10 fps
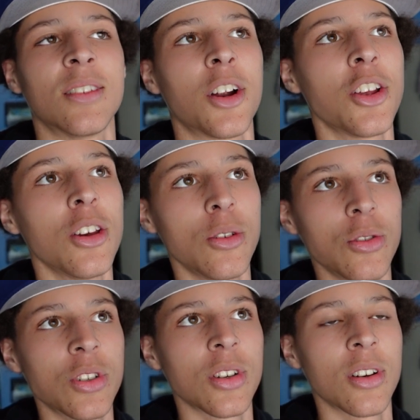
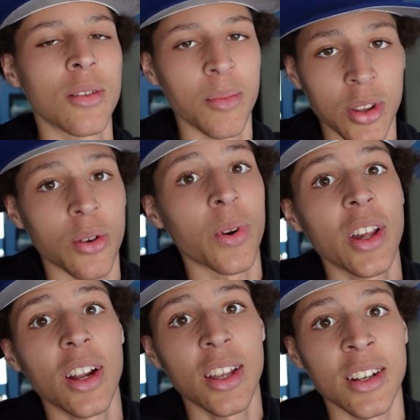used, but they're in really
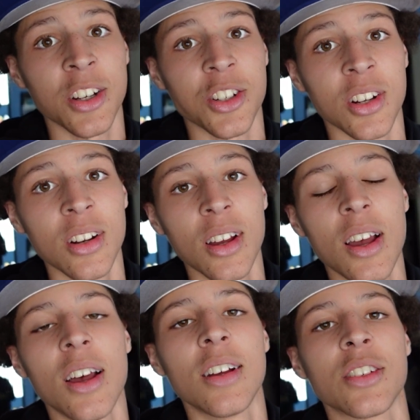good condition.
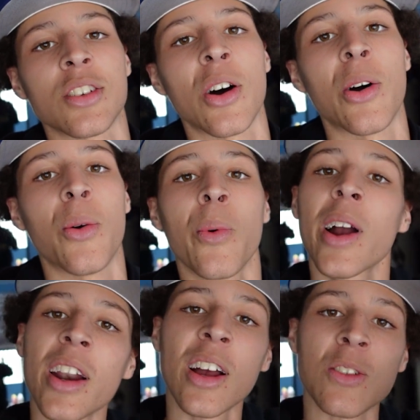So we're
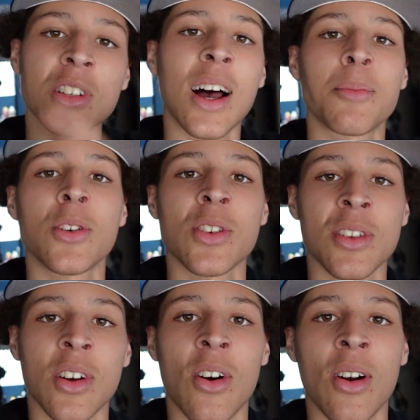gonna go slap those on
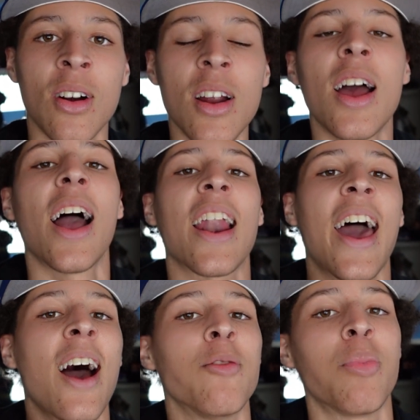the car, and I
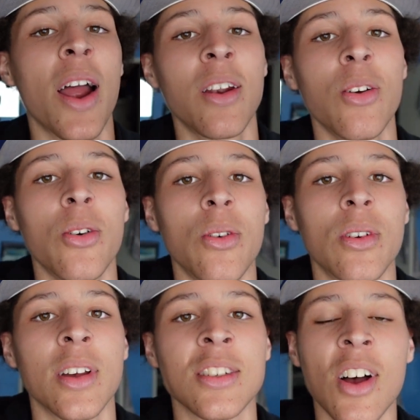have brand new
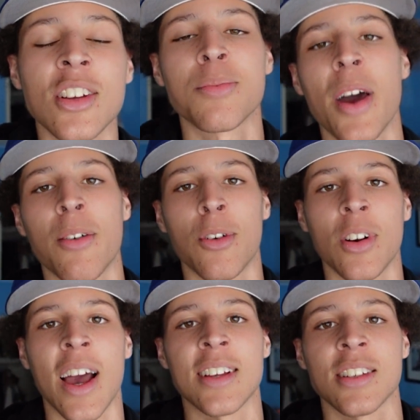exhaust manifold
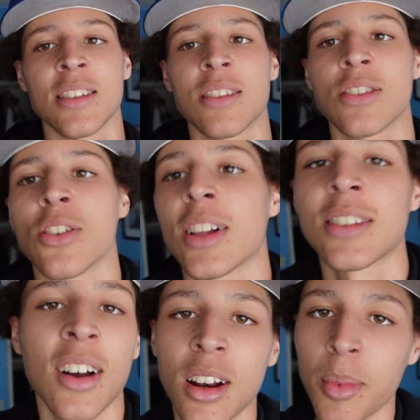gaskets, so that's
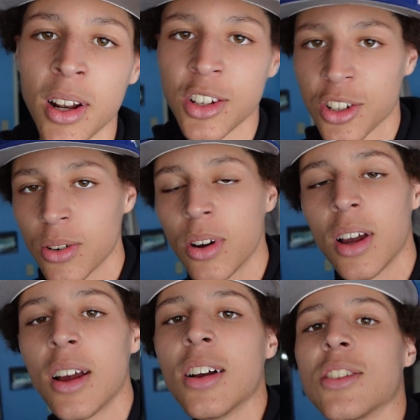not gonna be an issue.
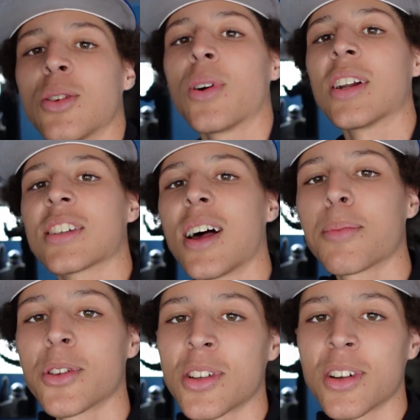So we're gonna slap
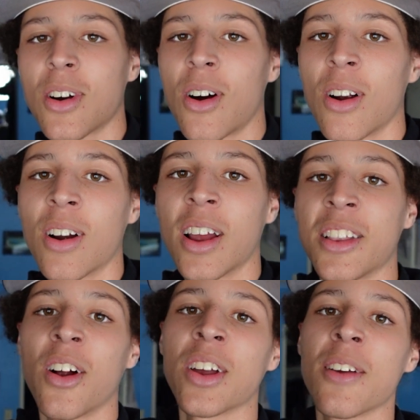those on the car, and
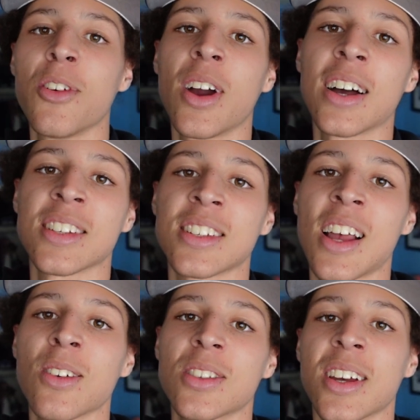then I'll give you guys a
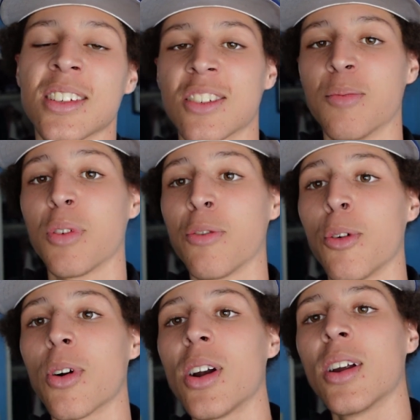sound test of
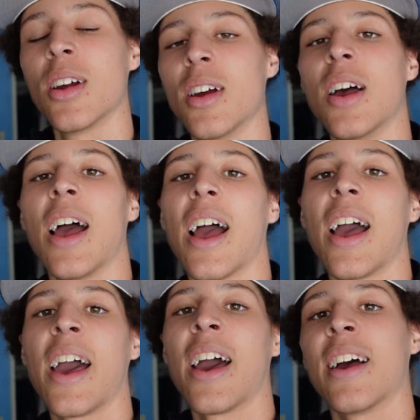before
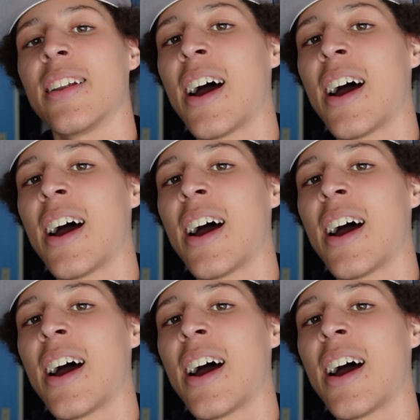and